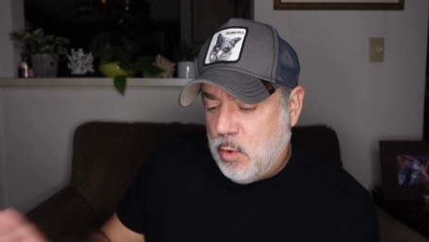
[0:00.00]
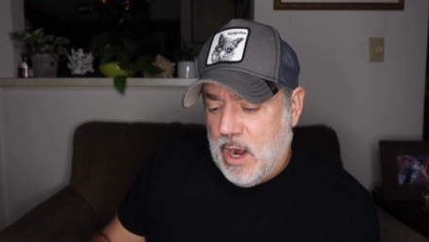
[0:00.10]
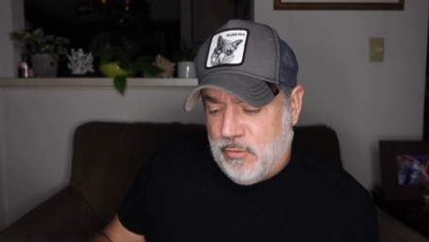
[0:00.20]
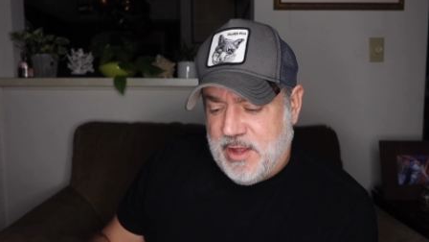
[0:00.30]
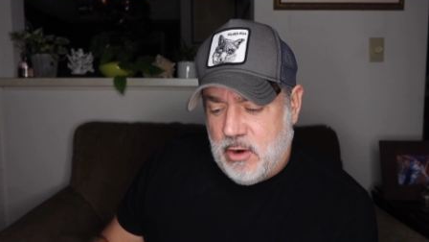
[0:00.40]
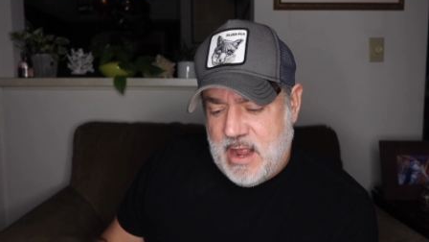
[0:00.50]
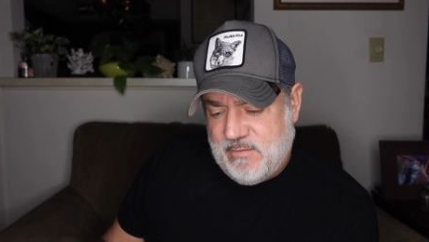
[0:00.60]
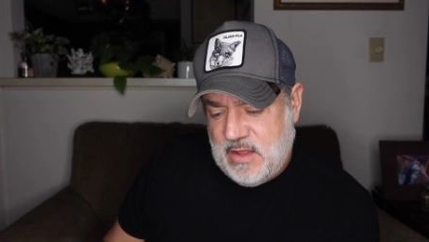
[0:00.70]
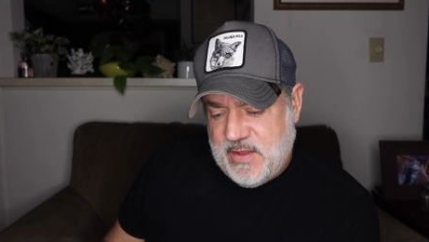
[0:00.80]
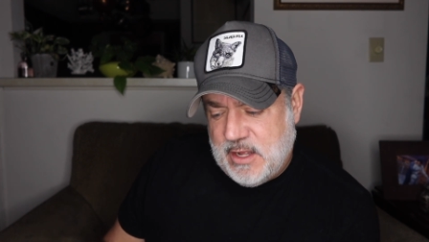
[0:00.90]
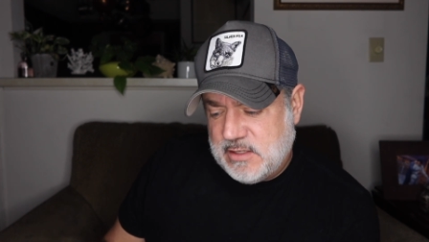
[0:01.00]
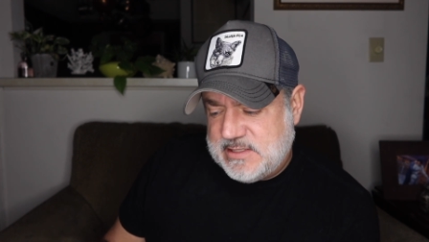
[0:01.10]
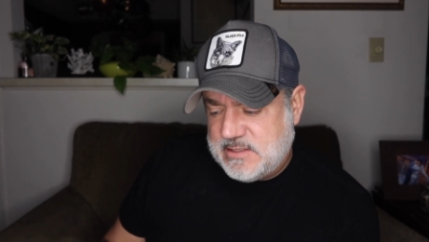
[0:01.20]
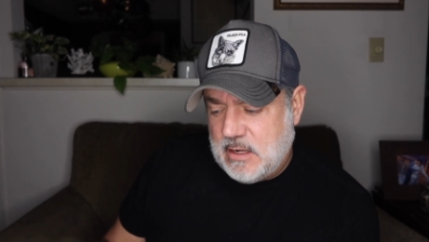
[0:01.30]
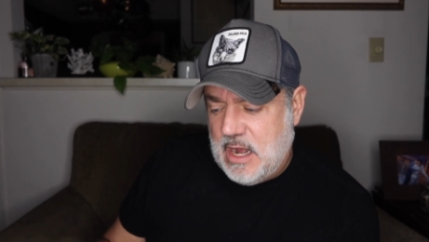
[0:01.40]
the quote. They don't have anything
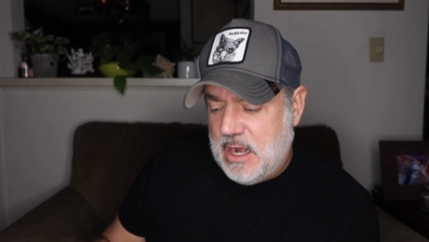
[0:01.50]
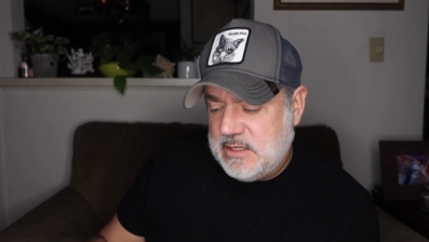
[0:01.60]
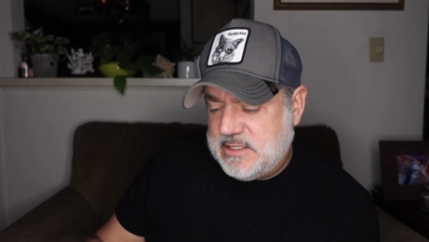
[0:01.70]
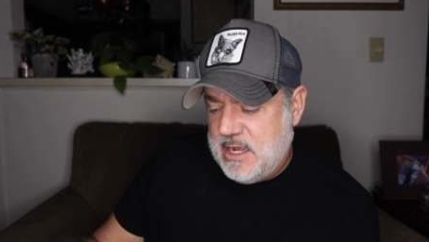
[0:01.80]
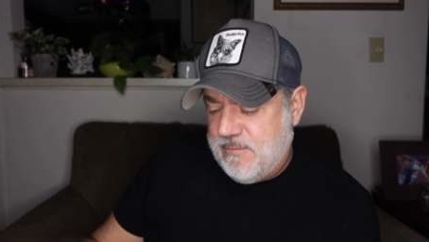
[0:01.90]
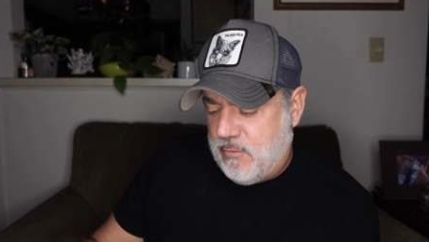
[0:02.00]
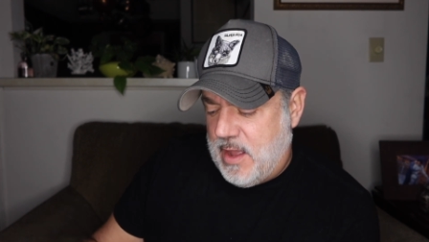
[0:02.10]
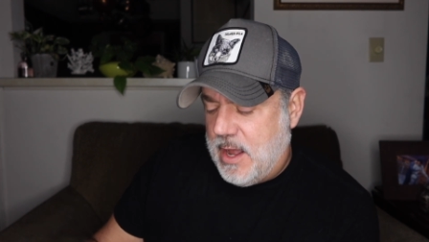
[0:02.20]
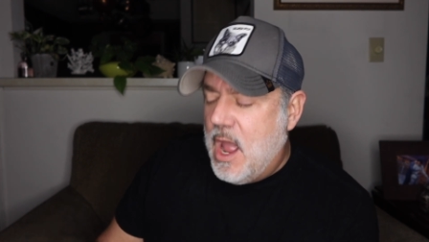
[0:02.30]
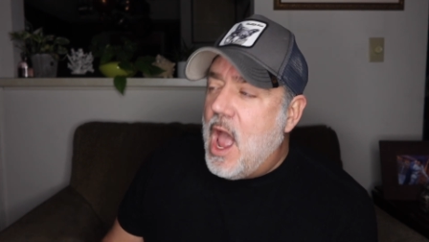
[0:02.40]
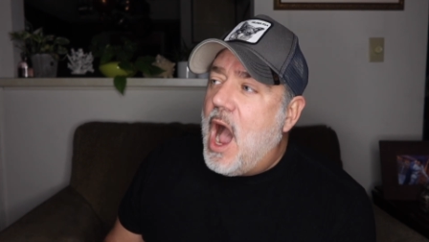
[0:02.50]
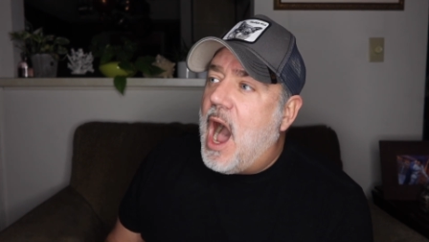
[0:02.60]
else uh, today for that.